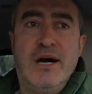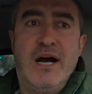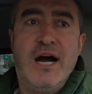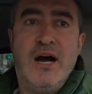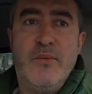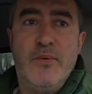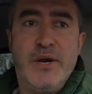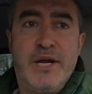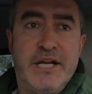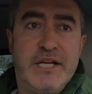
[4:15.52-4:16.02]

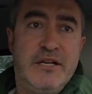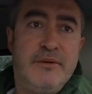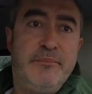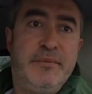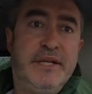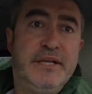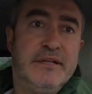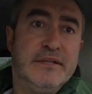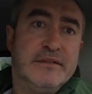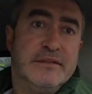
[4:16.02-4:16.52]
Are we going to
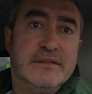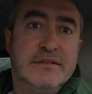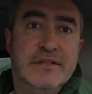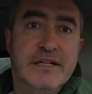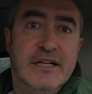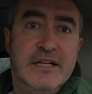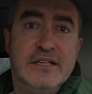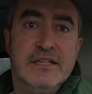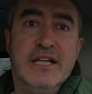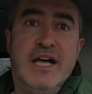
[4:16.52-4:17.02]
be
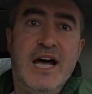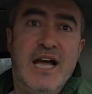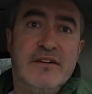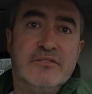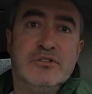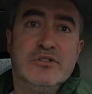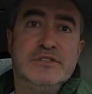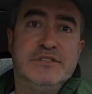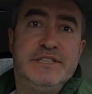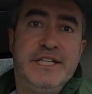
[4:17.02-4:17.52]

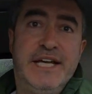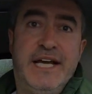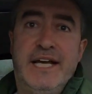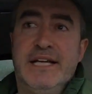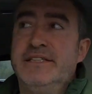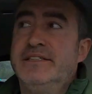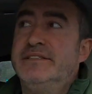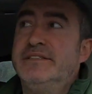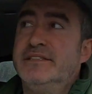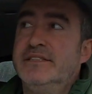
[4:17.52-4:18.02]
alive or
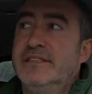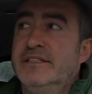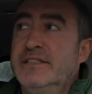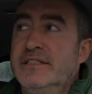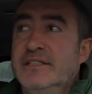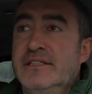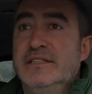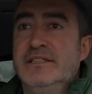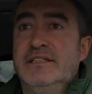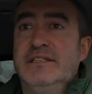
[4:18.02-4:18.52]
dead
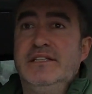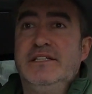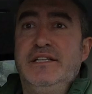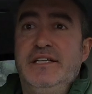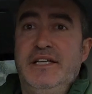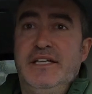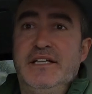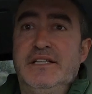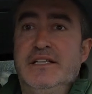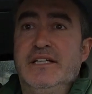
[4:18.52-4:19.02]

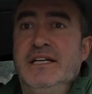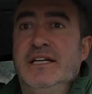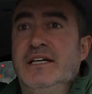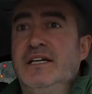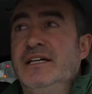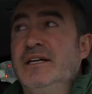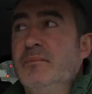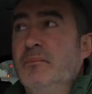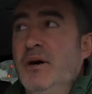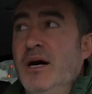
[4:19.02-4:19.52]
in
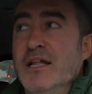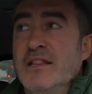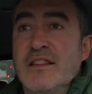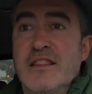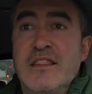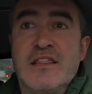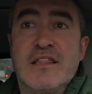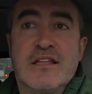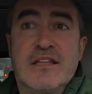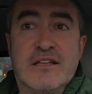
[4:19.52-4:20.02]
a month,
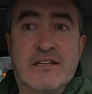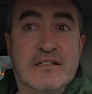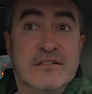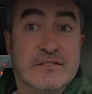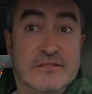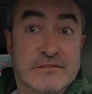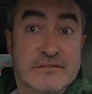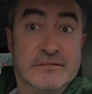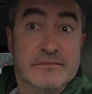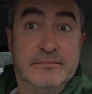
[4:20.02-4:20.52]

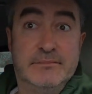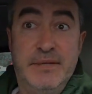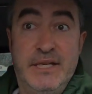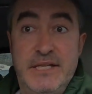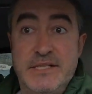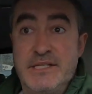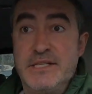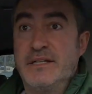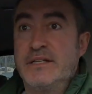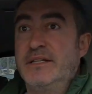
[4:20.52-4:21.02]

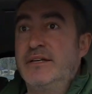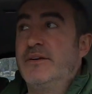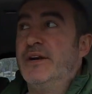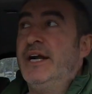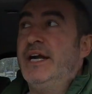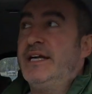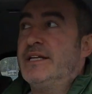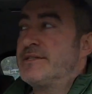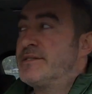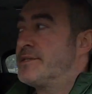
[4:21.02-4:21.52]
basically, right?